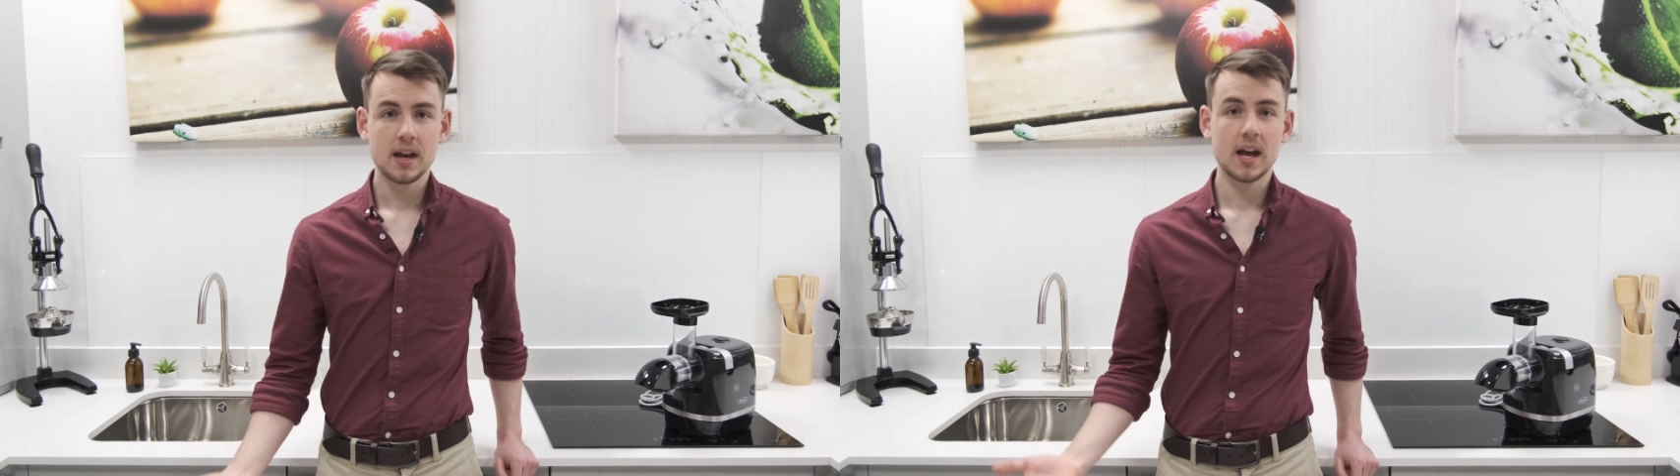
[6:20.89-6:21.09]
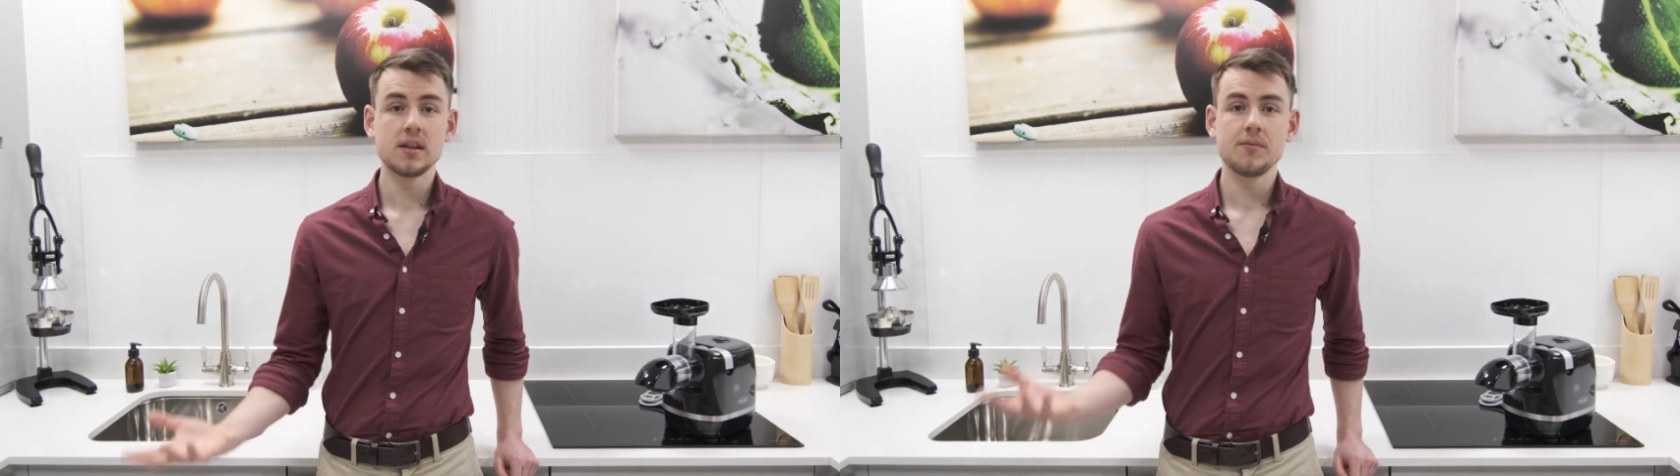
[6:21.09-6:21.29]

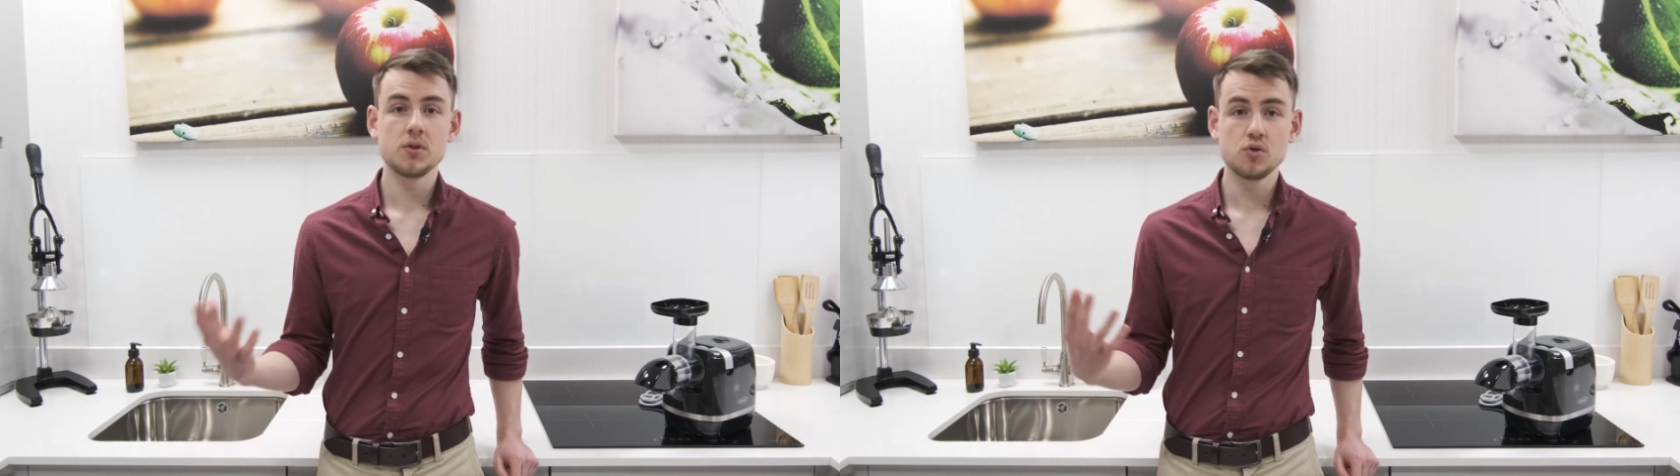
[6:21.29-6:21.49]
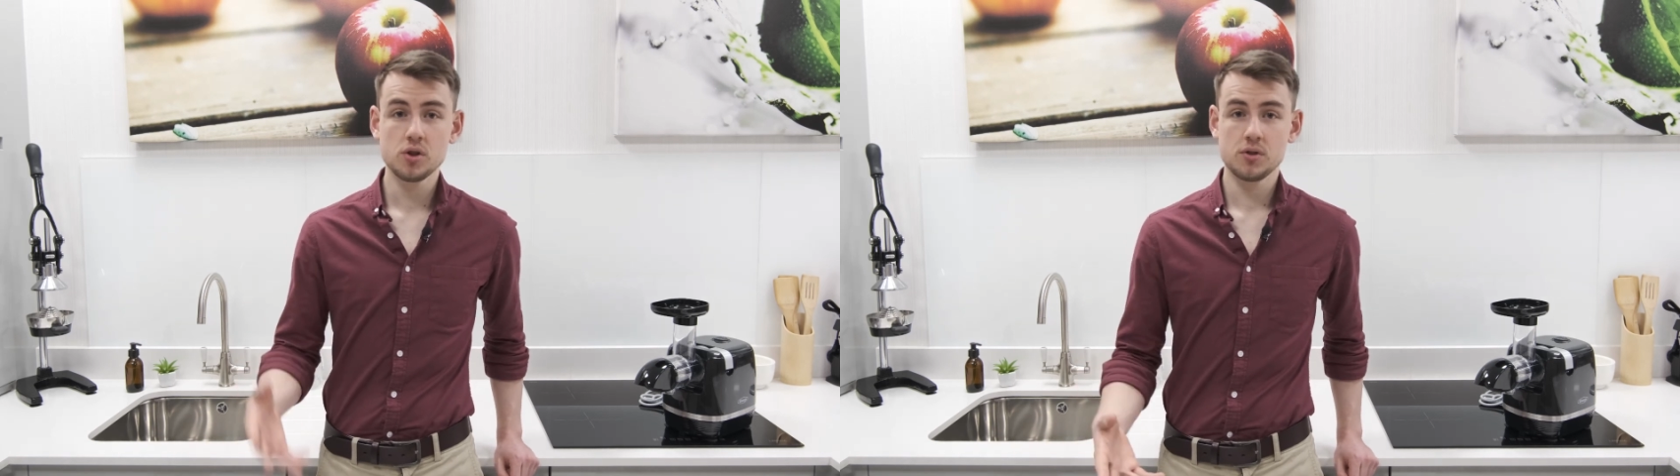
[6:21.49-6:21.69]
And if
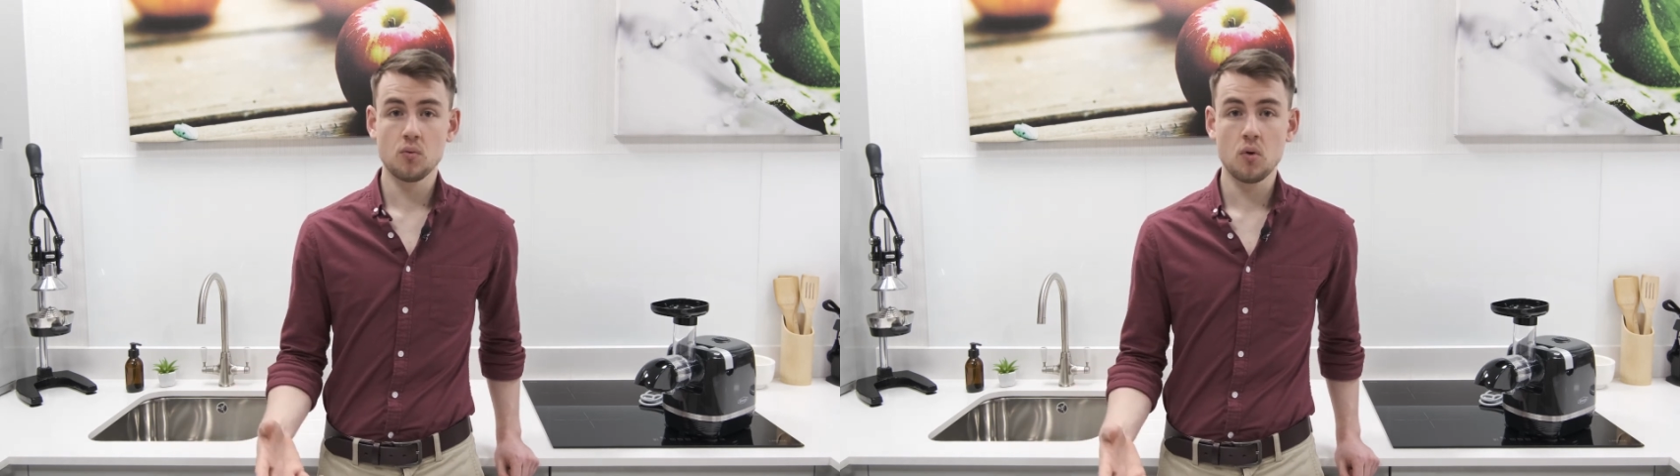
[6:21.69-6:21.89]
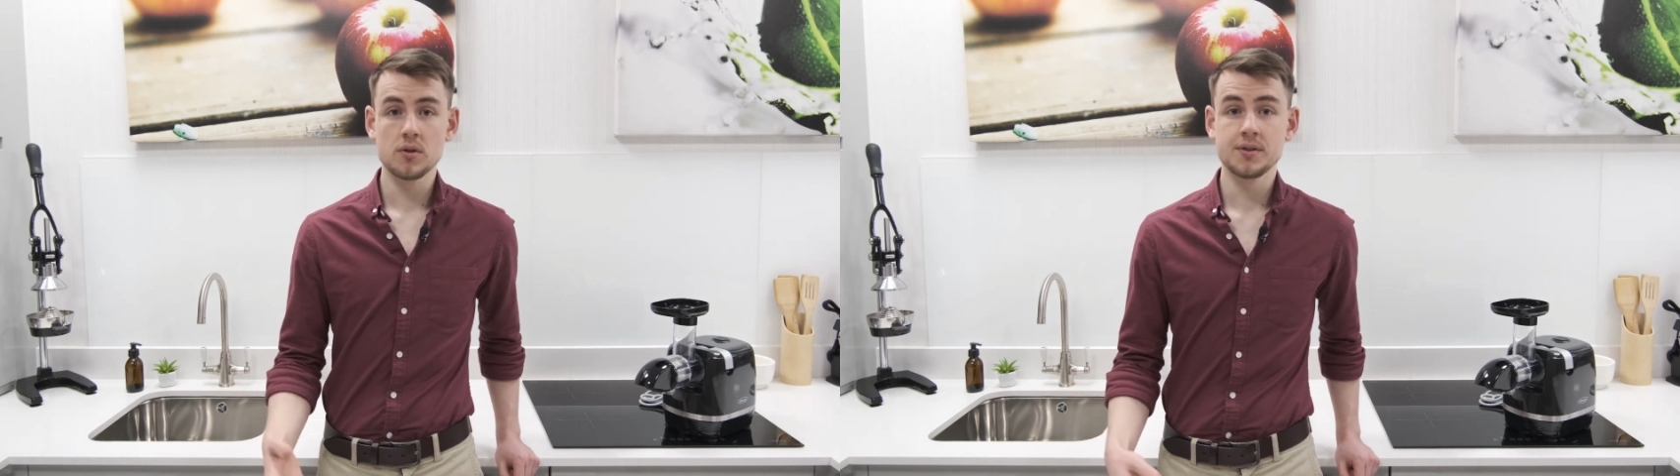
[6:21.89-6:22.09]
you just
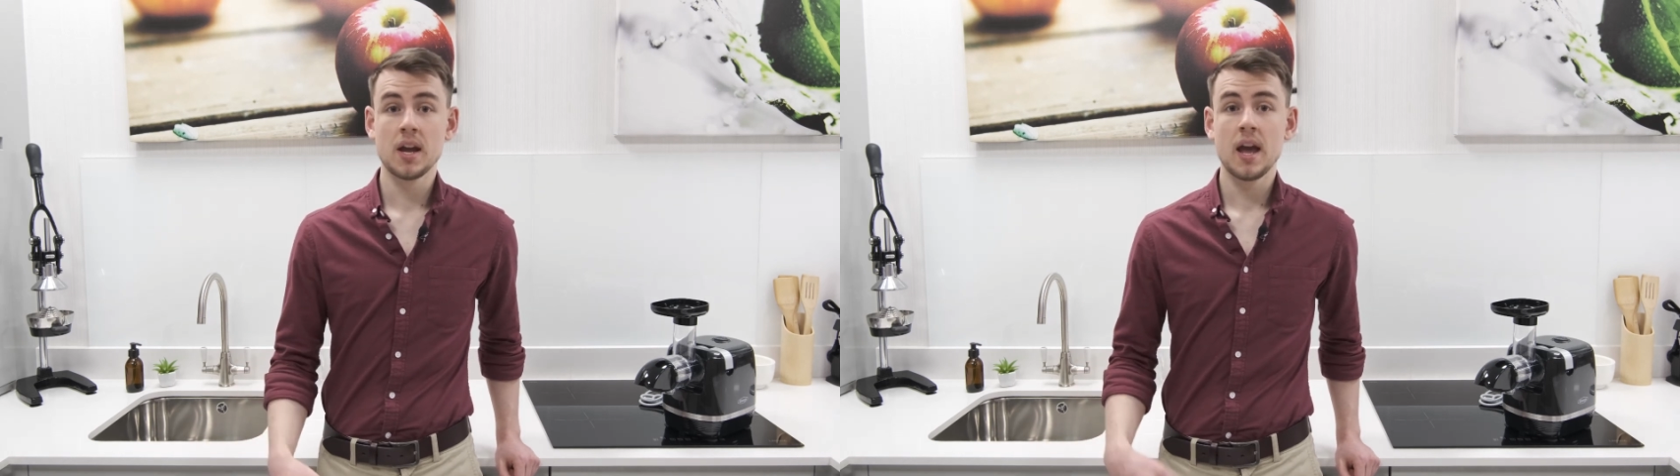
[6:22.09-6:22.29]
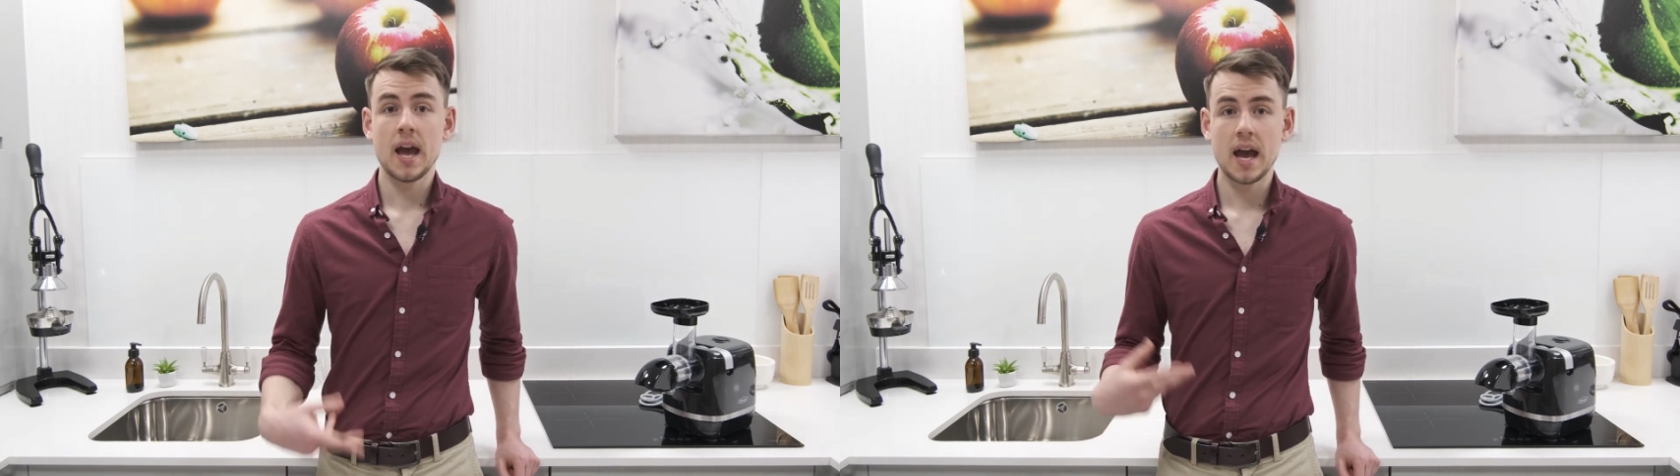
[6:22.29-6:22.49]
want
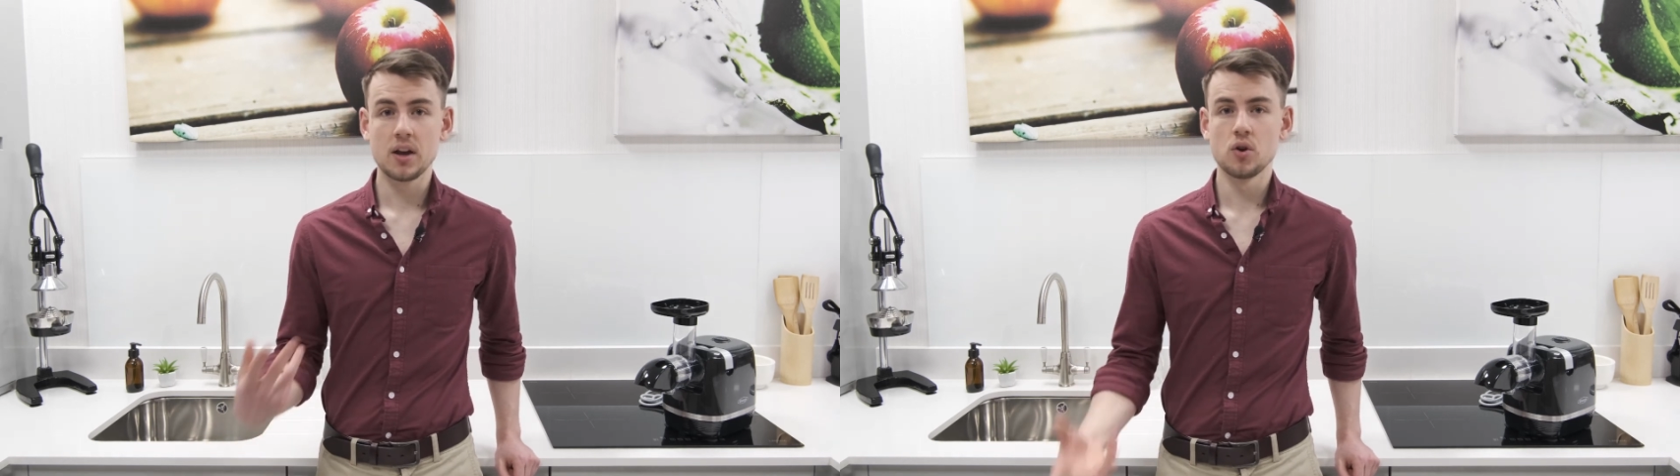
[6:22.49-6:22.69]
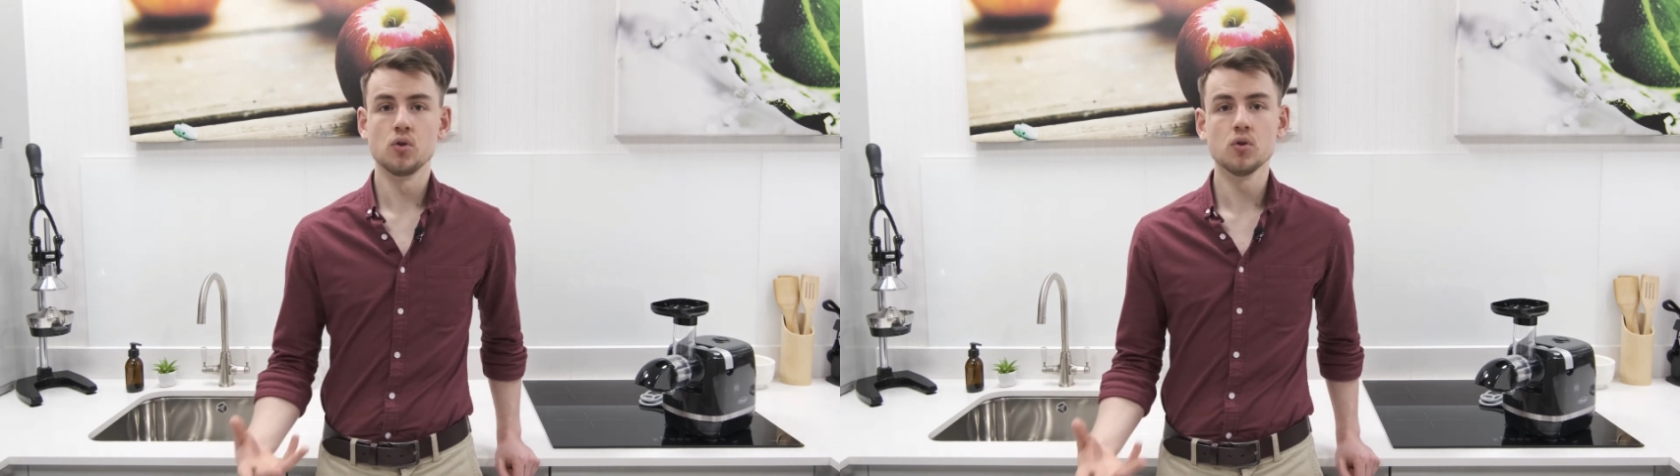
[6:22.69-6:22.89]
a
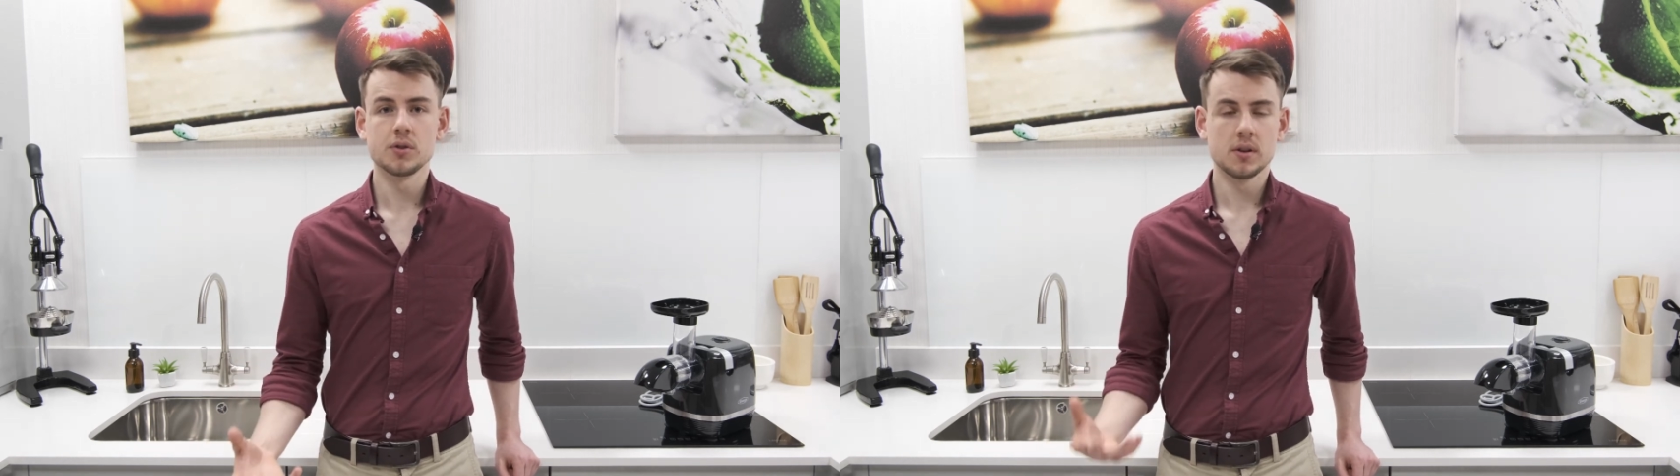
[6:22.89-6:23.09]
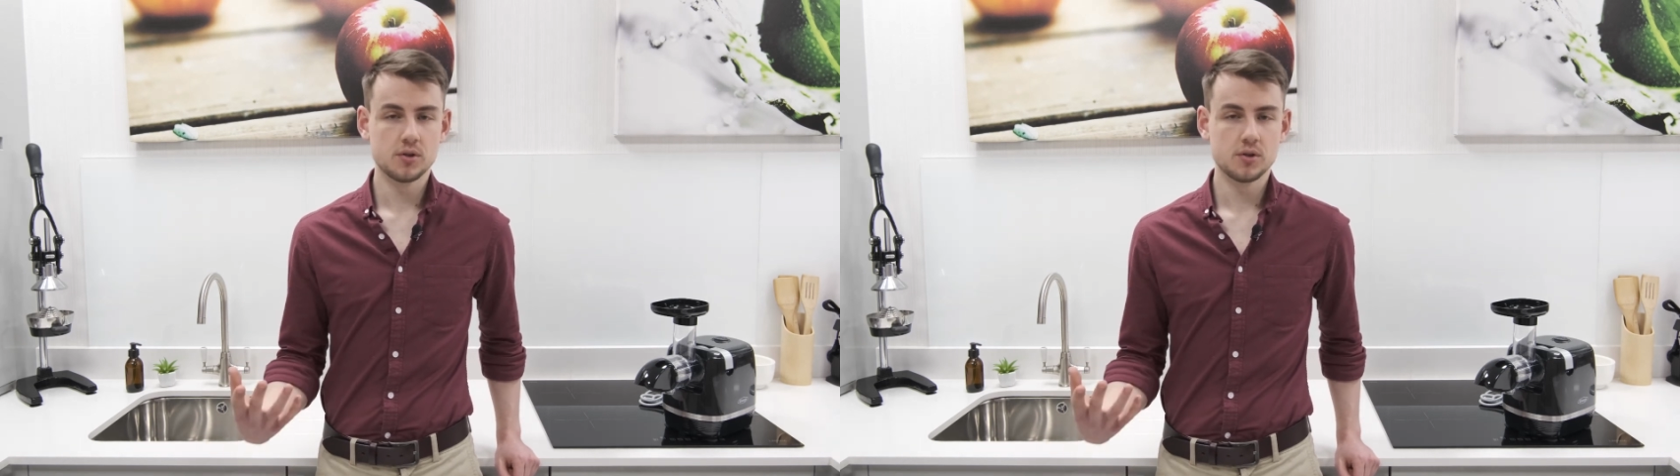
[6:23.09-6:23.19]
good